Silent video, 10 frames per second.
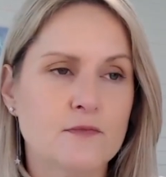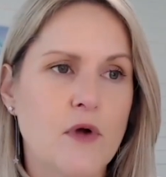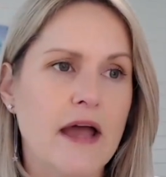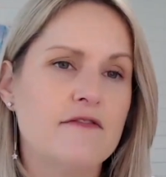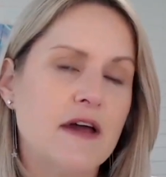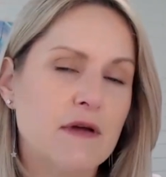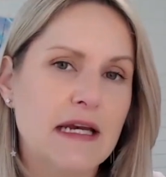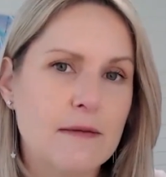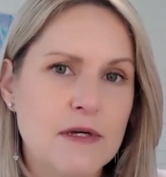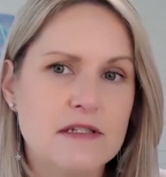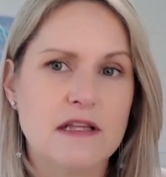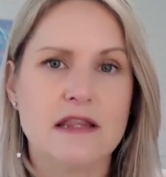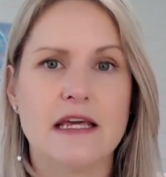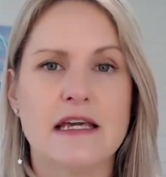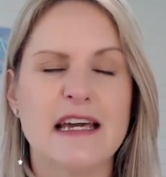right? Very limited
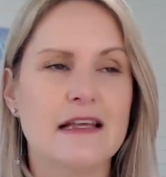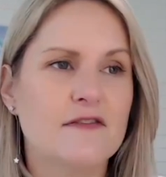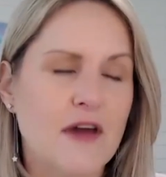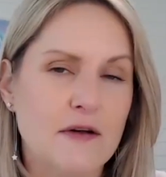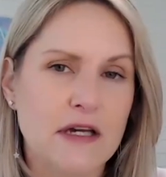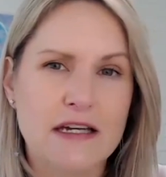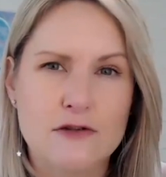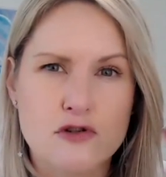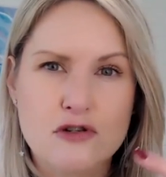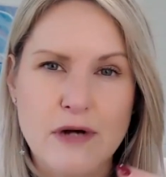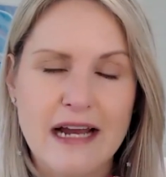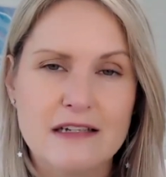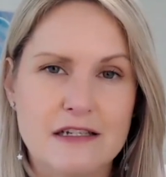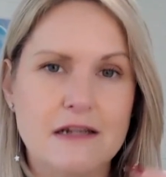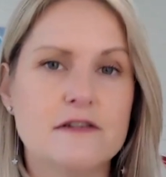thinking. It's very
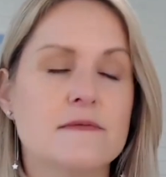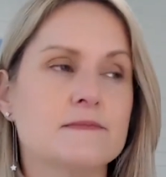contracted,